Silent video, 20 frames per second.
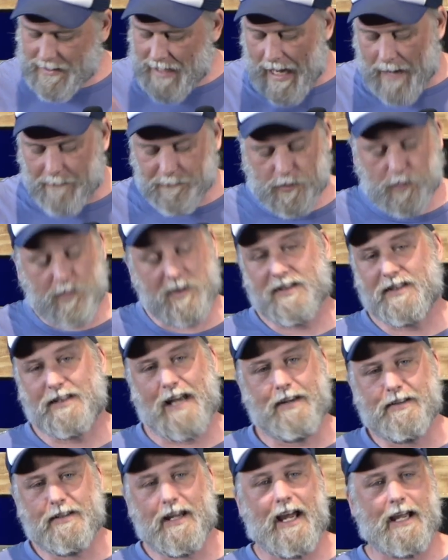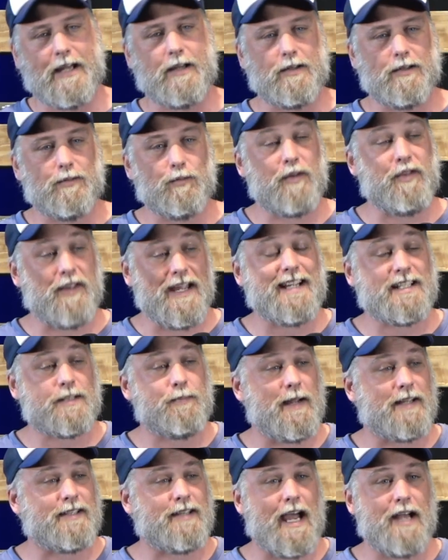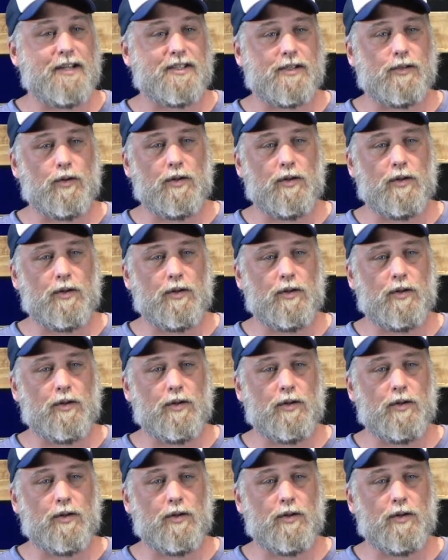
come to a Sunday with expectation,